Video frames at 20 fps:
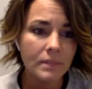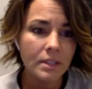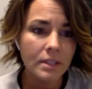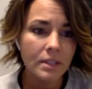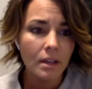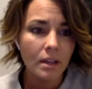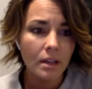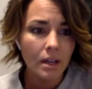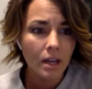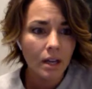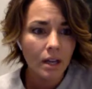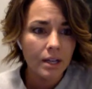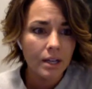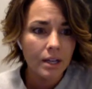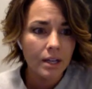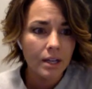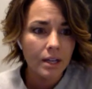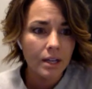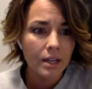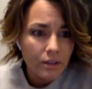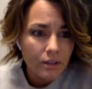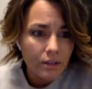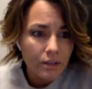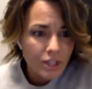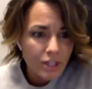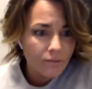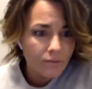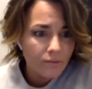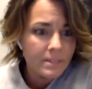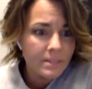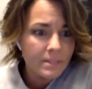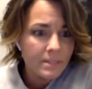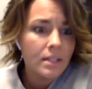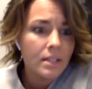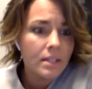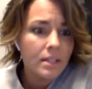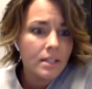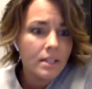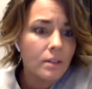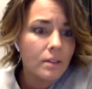Another question from Sydney:
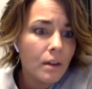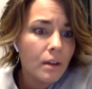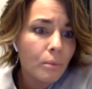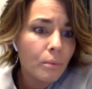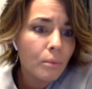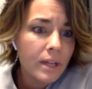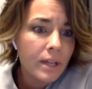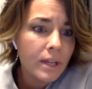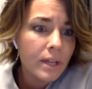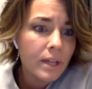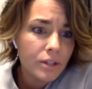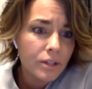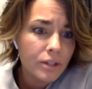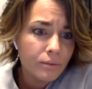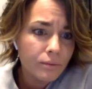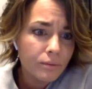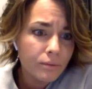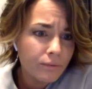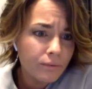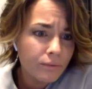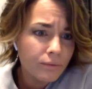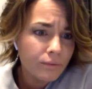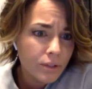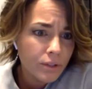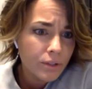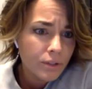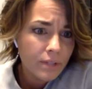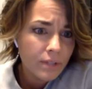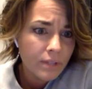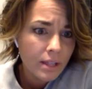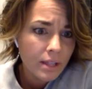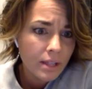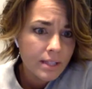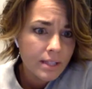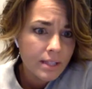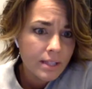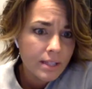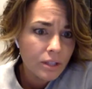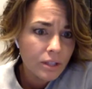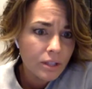what did you first realize that
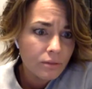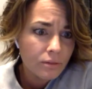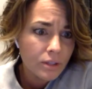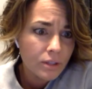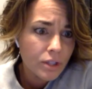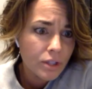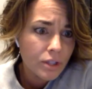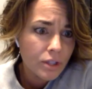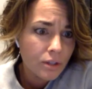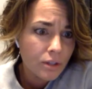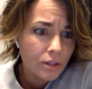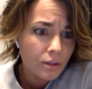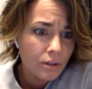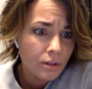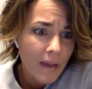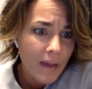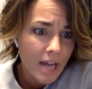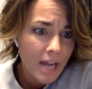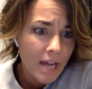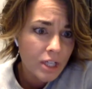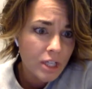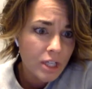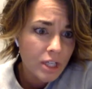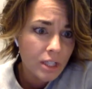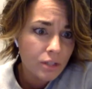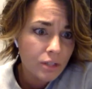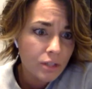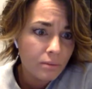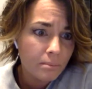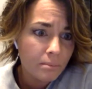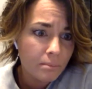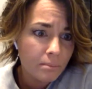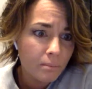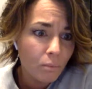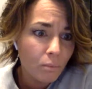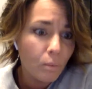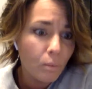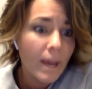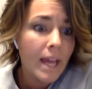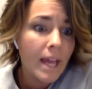you could turn your passion into a,
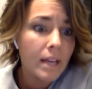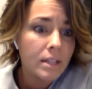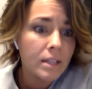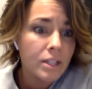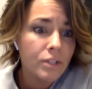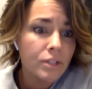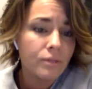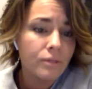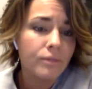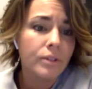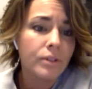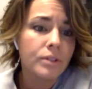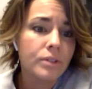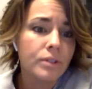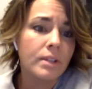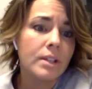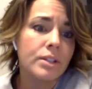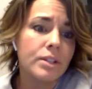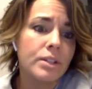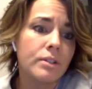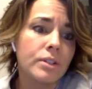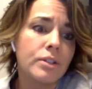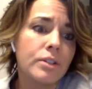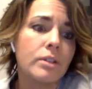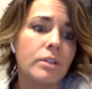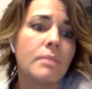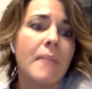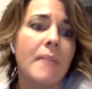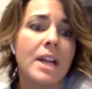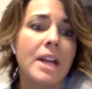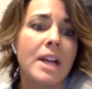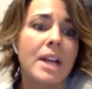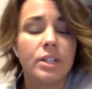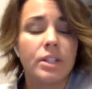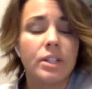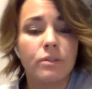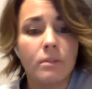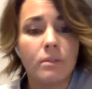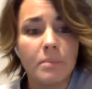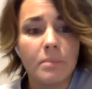when did you first realize you could turn your passion
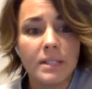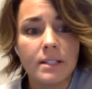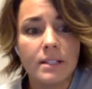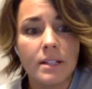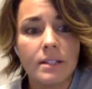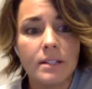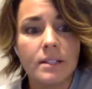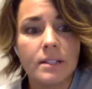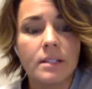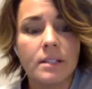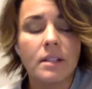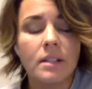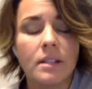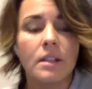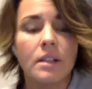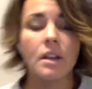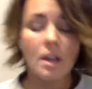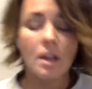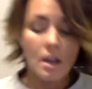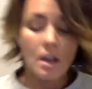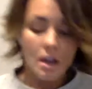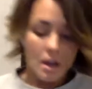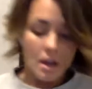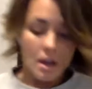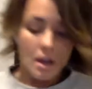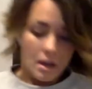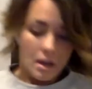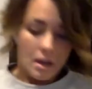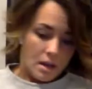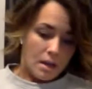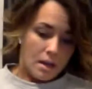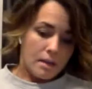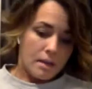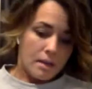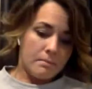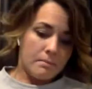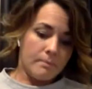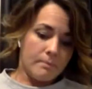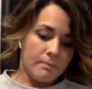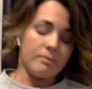into a business?
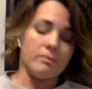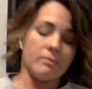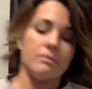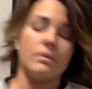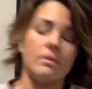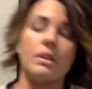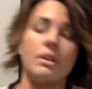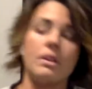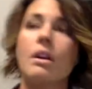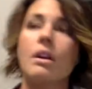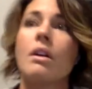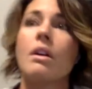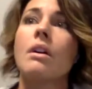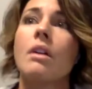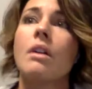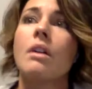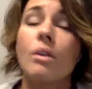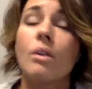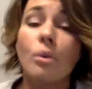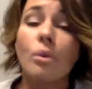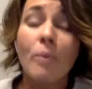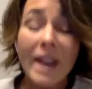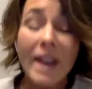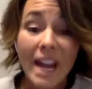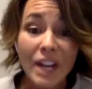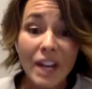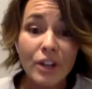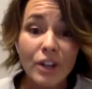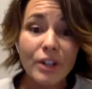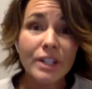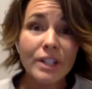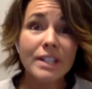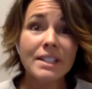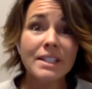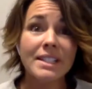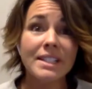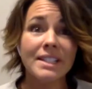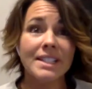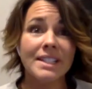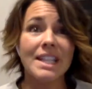When I couldn't
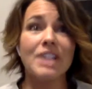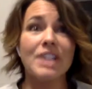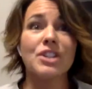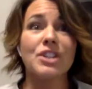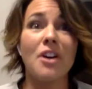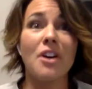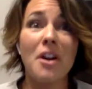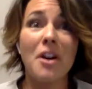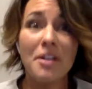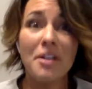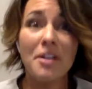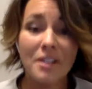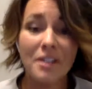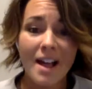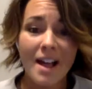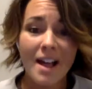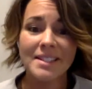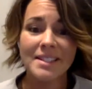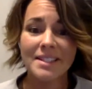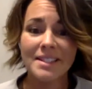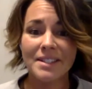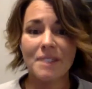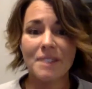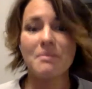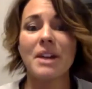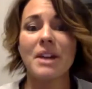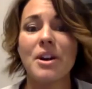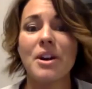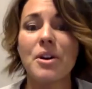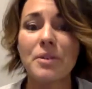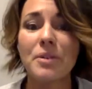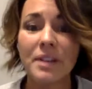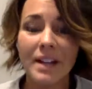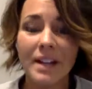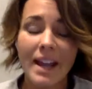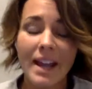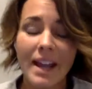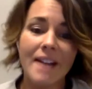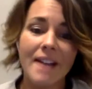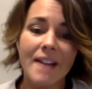teach all the classes on my own and I
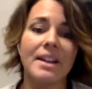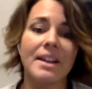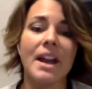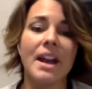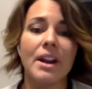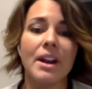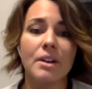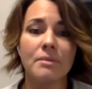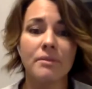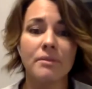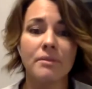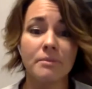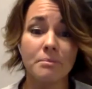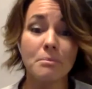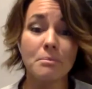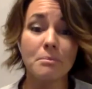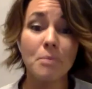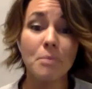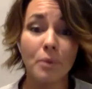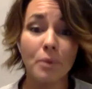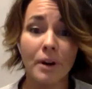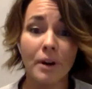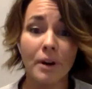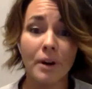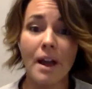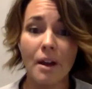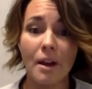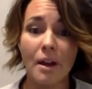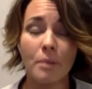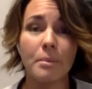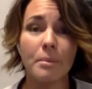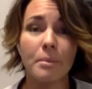had to hire more help.